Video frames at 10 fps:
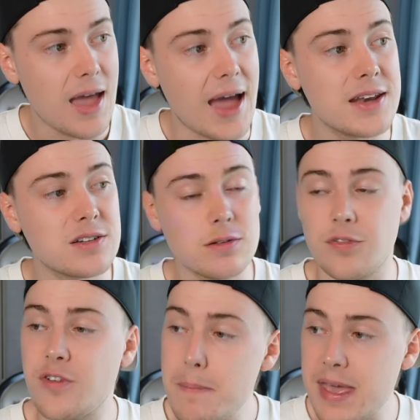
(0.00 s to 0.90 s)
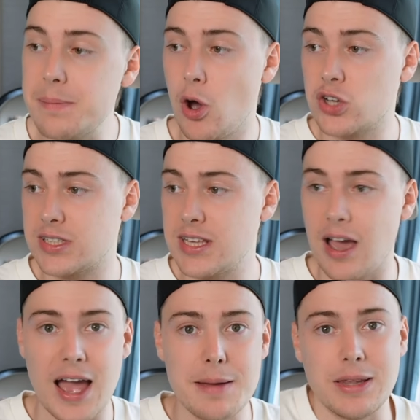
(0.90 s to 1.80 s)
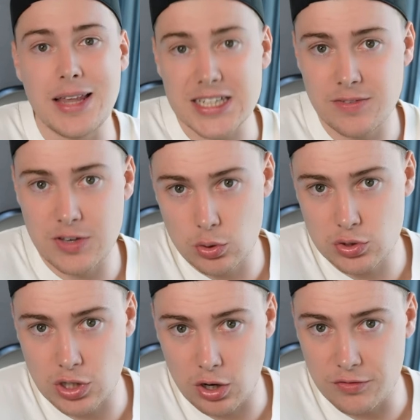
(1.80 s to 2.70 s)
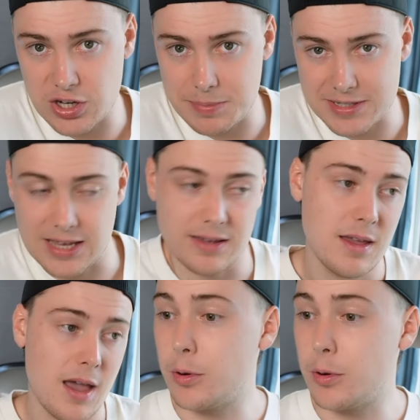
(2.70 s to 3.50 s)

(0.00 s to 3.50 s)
And for me personally, I am less of a user of GPT.